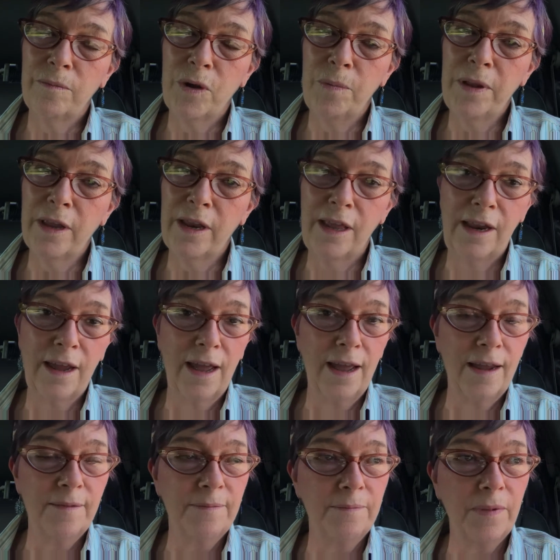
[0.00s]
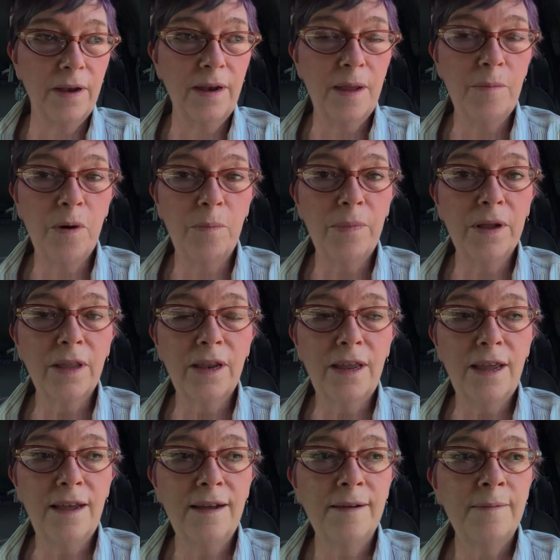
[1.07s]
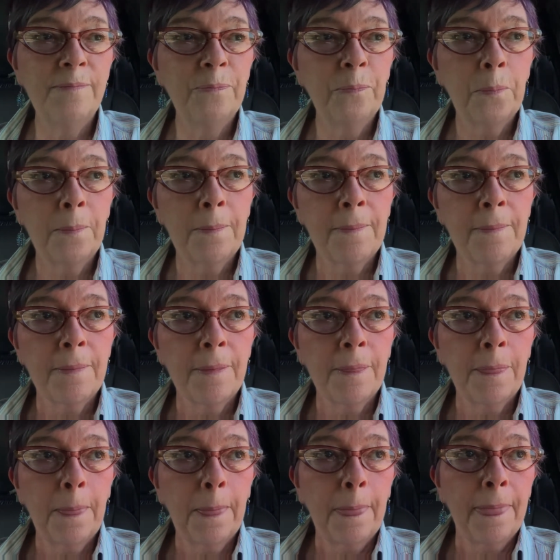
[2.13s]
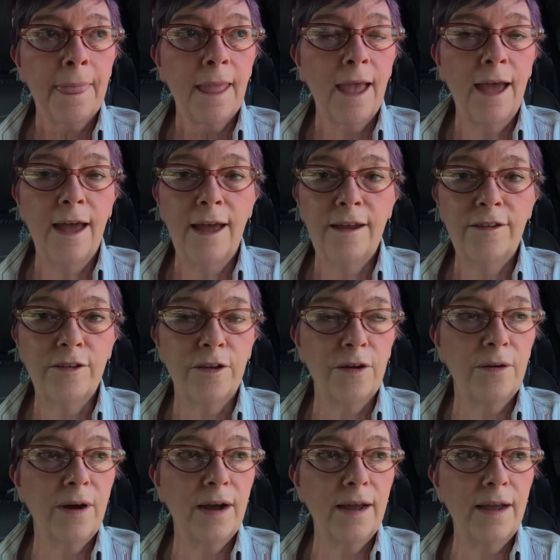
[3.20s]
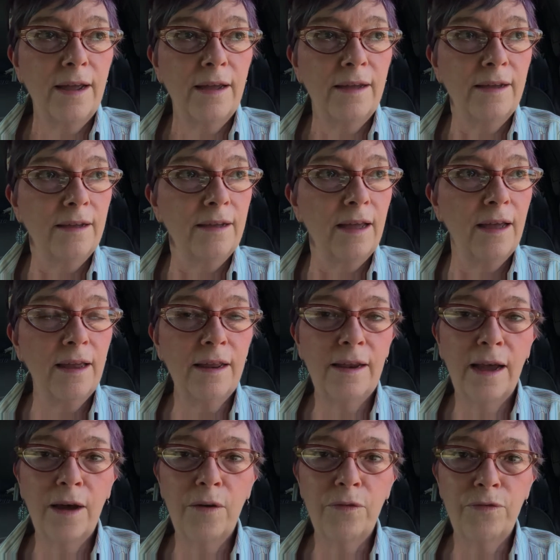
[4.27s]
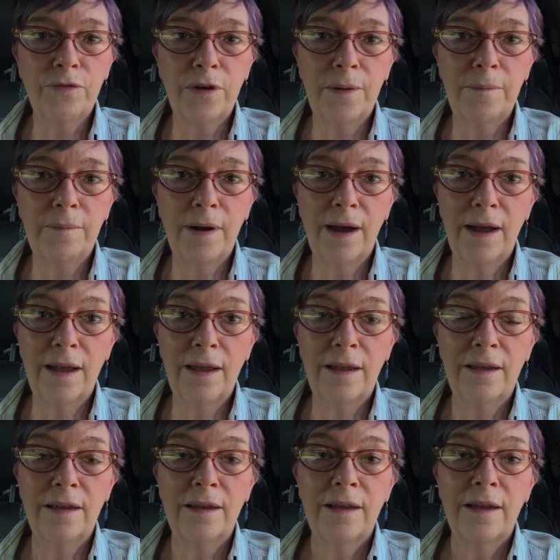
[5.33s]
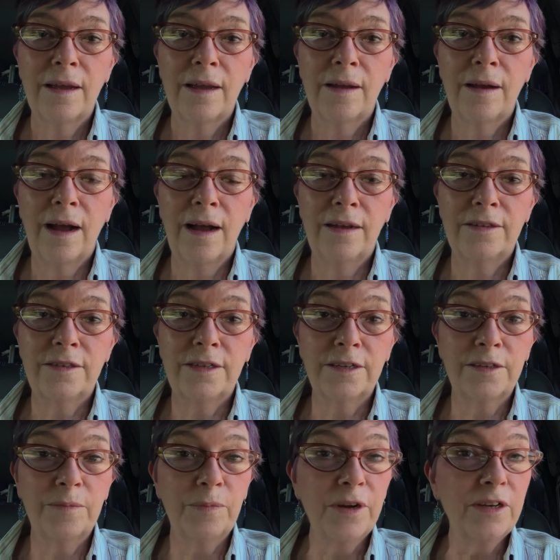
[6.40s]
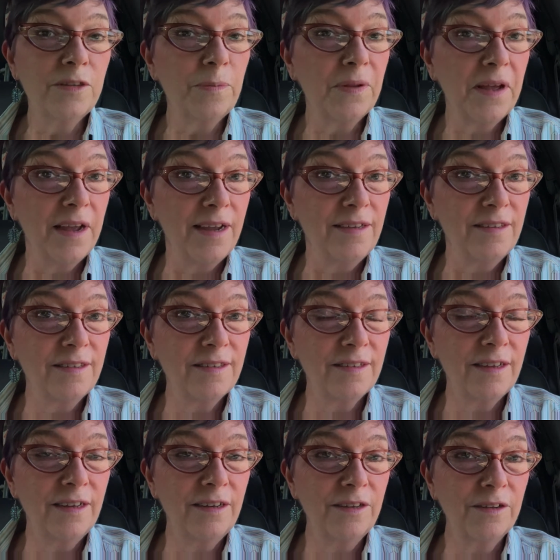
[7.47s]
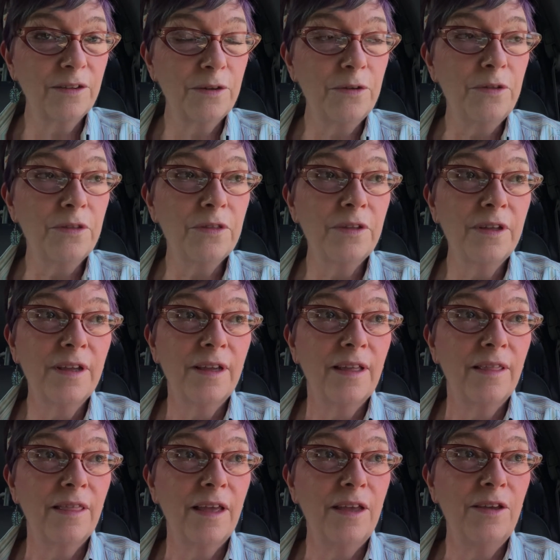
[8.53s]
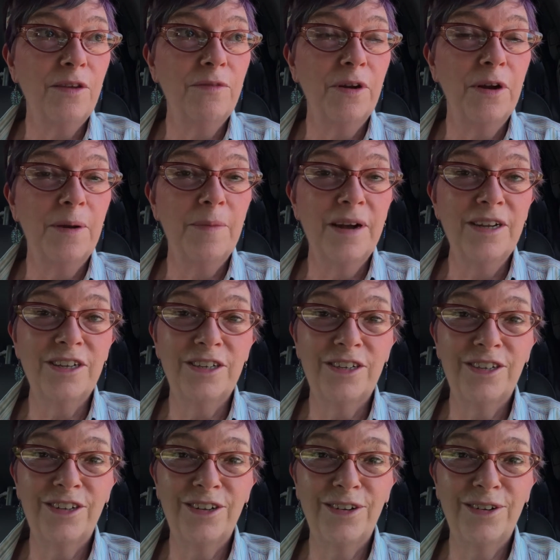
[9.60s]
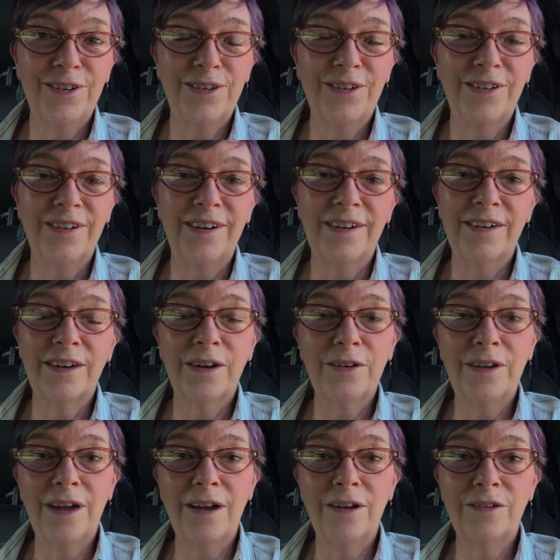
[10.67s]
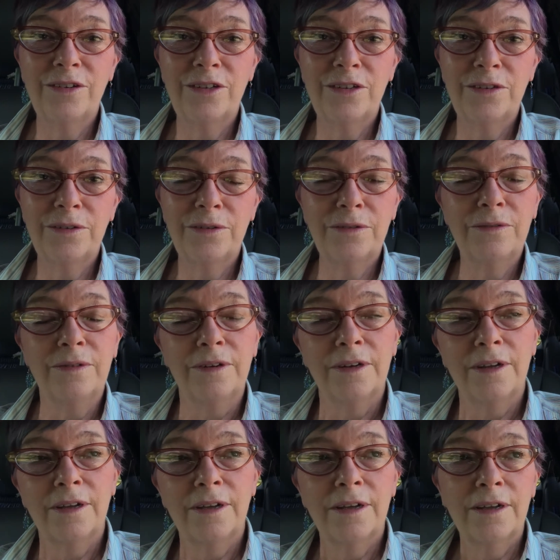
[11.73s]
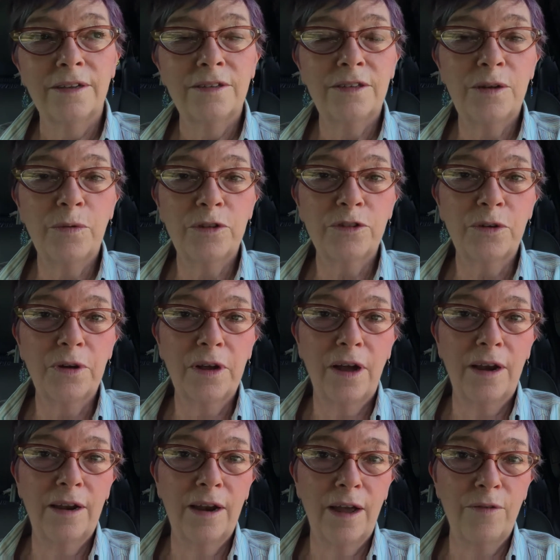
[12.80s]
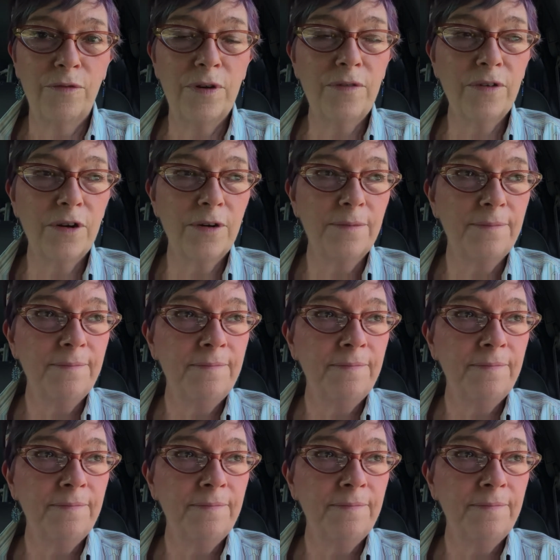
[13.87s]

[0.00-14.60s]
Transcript: Mobility Day. Monday Mobility. And so I headed out from my Sticks and Bricks place in Duluth, thank you very much, to go down to see what's going on at Knife River.